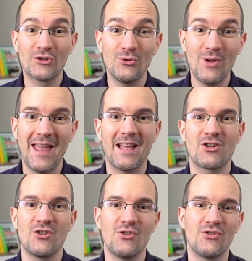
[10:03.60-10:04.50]
to
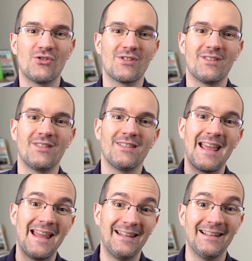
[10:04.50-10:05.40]
actions
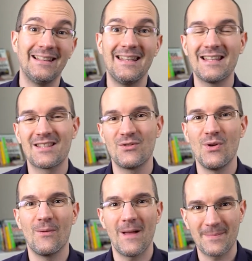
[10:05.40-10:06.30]
and links to
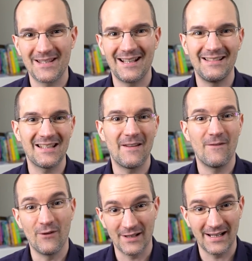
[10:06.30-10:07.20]
your website and
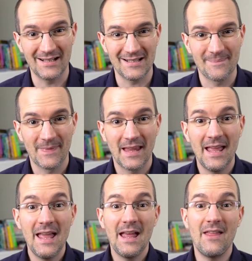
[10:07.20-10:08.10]
funnels.
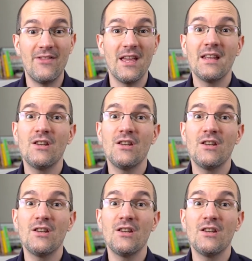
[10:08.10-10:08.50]
And then